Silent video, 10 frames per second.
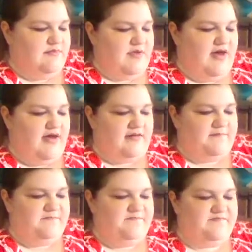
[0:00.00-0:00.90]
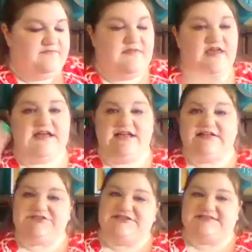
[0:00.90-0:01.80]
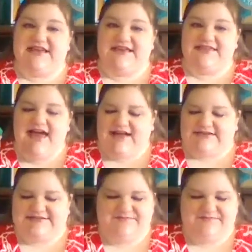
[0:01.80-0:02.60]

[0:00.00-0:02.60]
ball, just like that.